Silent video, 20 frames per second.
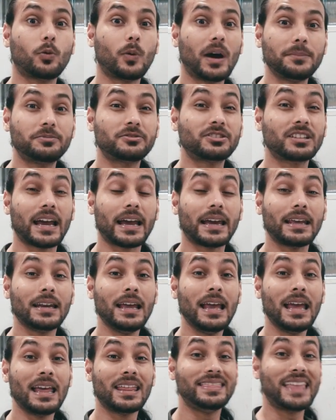website
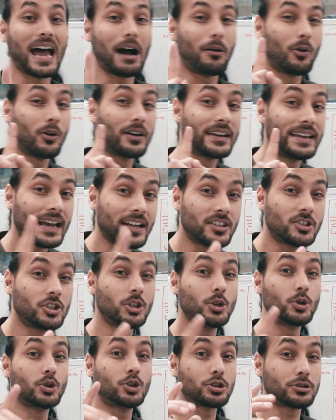that will get
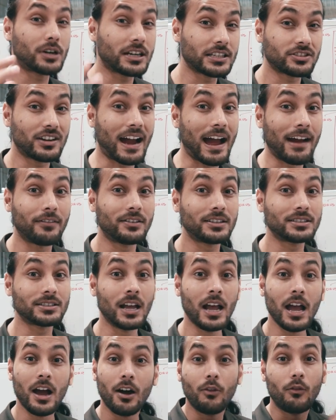you truck drivers
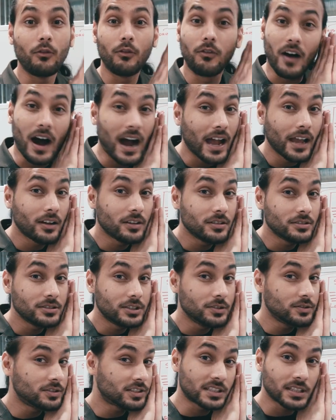while
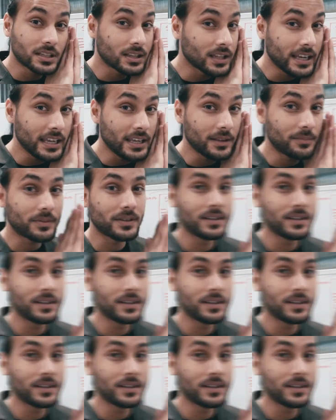you sleep.